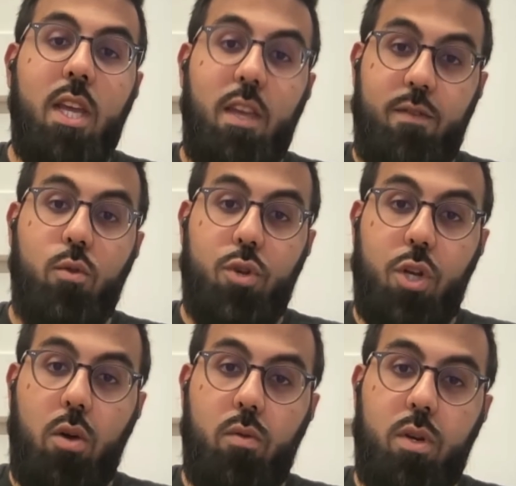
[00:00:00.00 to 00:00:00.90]
If you
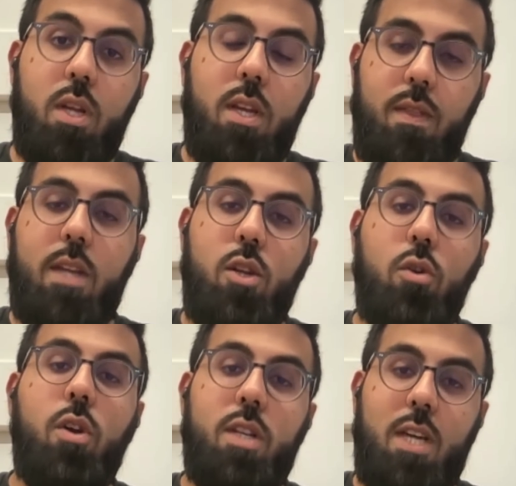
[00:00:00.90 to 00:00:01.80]
don't, then
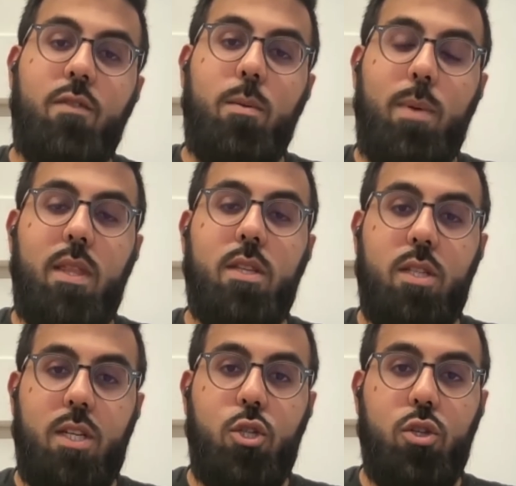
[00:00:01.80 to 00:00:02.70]
you're going to have to pay this
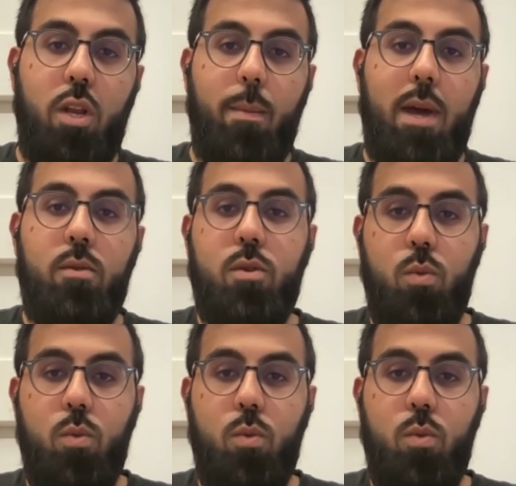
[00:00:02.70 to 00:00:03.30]
additional amount,